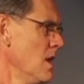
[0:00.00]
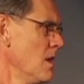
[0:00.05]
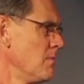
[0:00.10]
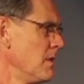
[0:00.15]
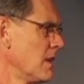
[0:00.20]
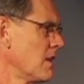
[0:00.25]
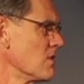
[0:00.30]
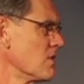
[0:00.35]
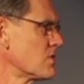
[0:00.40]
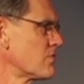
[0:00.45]

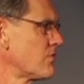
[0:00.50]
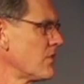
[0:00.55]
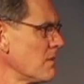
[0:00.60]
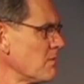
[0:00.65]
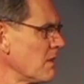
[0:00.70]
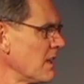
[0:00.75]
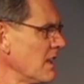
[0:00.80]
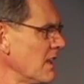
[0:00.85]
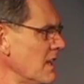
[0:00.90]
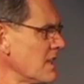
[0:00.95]
Because
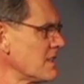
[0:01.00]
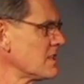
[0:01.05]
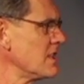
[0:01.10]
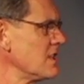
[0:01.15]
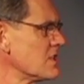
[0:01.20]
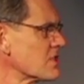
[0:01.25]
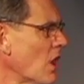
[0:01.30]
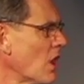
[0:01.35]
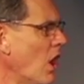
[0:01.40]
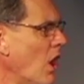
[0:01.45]

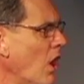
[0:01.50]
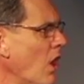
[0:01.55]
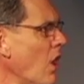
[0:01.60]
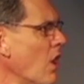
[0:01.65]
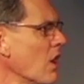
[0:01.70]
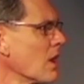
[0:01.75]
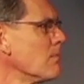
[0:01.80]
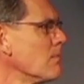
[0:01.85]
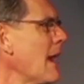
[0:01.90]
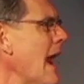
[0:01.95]
femininity is
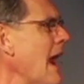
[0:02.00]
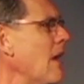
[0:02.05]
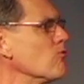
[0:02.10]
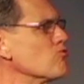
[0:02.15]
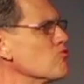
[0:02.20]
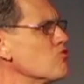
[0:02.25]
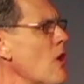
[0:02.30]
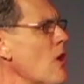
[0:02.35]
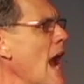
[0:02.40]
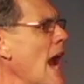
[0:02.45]
all about
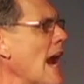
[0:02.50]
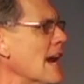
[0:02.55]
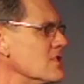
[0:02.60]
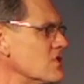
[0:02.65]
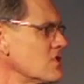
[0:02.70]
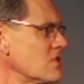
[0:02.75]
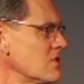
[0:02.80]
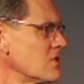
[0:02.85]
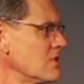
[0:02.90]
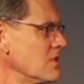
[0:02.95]

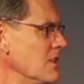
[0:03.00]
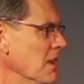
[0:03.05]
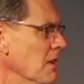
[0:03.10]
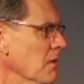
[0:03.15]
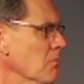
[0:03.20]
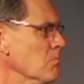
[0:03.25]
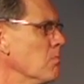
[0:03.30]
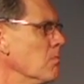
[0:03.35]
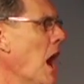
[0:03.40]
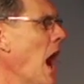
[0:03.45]
rest
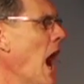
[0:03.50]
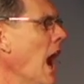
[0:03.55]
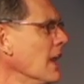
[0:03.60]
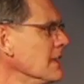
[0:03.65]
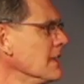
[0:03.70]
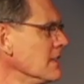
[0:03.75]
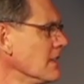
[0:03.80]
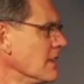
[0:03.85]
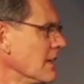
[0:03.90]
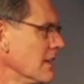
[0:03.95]
and
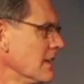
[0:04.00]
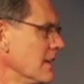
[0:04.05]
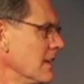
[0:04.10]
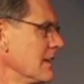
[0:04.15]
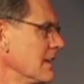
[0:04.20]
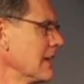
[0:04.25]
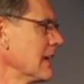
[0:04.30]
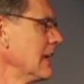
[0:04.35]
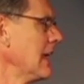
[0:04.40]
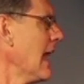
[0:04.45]
bonding
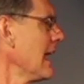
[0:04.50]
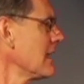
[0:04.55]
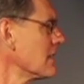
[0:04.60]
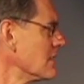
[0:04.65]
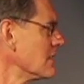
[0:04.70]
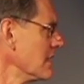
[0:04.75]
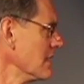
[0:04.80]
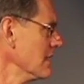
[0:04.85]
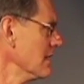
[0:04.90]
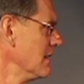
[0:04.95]
and
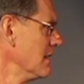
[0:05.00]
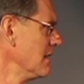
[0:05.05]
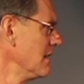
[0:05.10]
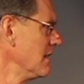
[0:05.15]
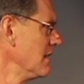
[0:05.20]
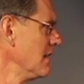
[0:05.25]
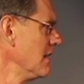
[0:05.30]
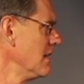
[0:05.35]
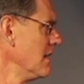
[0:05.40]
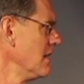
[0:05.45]
connecting.
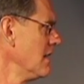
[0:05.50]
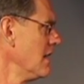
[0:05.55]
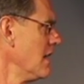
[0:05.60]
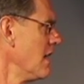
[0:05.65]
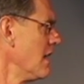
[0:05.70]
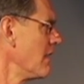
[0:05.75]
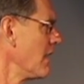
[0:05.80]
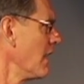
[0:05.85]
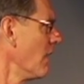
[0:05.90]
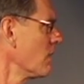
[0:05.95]

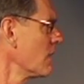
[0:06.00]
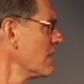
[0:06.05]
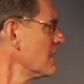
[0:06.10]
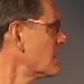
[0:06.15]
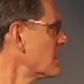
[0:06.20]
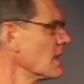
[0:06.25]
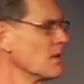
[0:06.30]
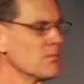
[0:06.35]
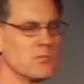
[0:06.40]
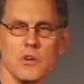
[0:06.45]
The only
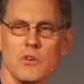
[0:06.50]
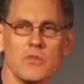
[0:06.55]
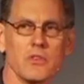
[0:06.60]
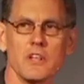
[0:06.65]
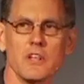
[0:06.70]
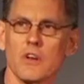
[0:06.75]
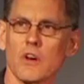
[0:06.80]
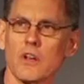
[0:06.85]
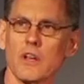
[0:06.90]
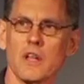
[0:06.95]
thing
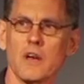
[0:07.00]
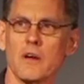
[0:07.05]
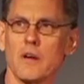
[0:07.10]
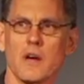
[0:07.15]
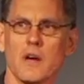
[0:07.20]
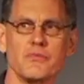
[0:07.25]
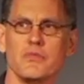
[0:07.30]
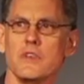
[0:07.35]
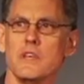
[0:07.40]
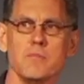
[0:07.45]
moving on
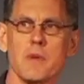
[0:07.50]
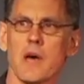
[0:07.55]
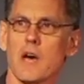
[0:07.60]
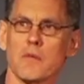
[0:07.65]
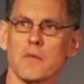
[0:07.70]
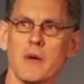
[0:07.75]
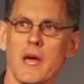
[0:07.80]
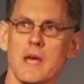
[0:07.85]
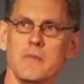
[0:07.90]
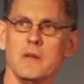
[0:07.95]
a
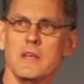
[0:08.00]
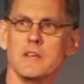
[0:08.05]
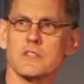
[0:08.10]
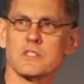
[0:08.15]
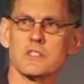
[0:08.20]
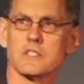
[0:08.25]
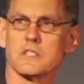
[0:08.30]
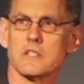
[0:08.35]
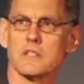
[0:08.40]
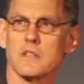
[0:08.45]
female baby
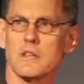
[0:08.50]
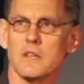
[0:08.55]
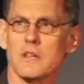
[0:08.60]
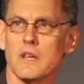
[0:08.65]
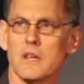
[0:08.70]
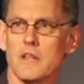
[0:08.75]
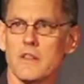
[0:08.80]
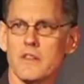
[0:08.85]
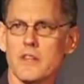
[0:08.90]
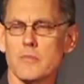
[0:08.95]
is
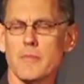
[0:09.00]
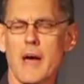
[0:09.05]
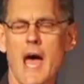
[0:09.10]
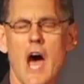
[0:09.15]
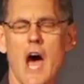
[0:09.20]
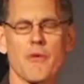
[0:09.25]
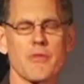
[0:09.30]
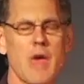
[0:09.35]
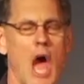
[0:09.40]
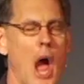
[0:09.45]
their
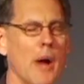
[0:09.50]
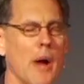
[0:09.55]
mouth.